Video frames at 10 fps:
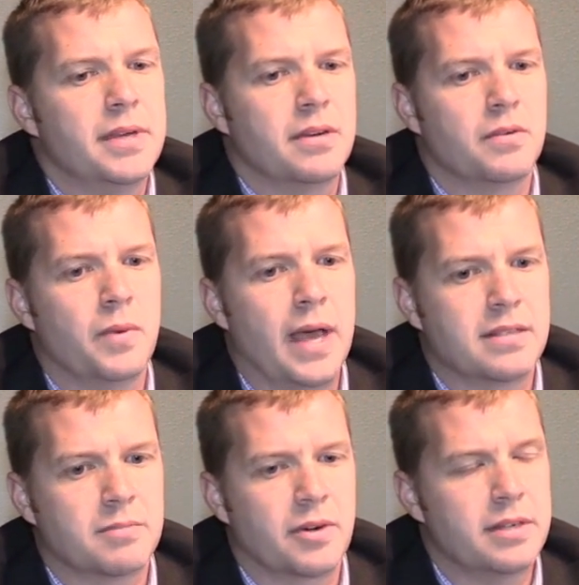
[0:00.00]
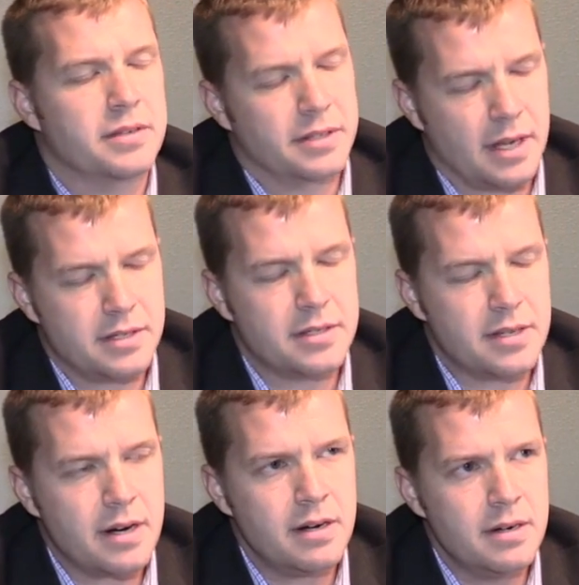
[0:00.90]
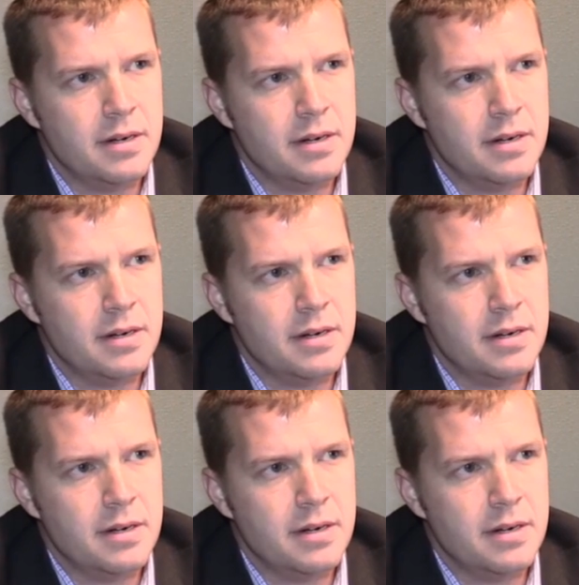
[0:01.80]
and we had some great successes there,